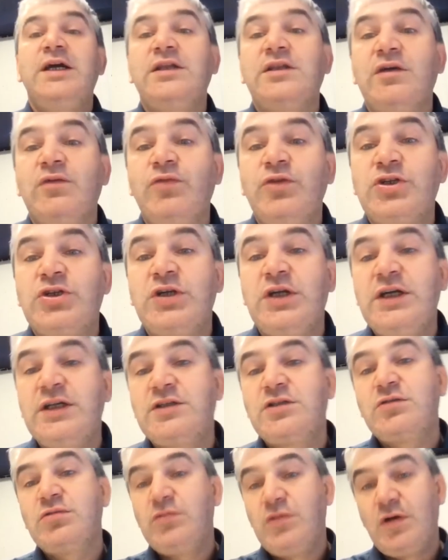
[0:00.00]
data which
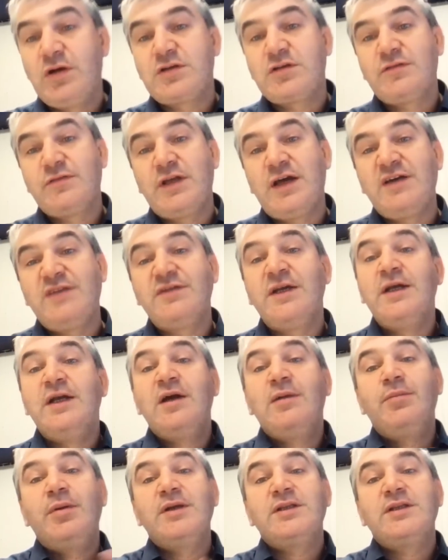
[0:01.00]
leads to loss of life.